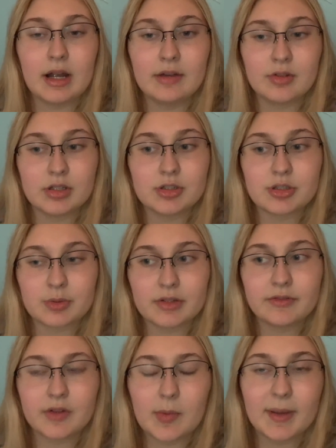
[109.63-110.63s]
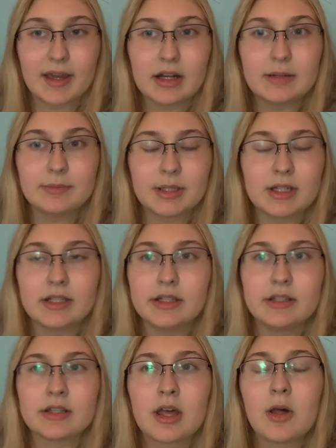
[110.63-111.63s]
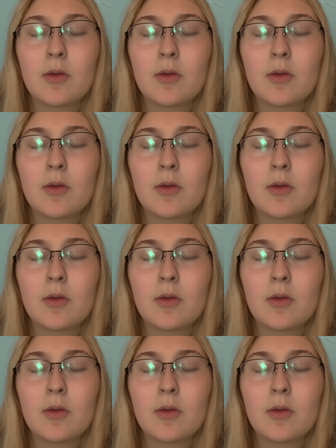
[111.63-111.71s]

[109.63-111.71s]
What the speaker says: I really just want to film and get up because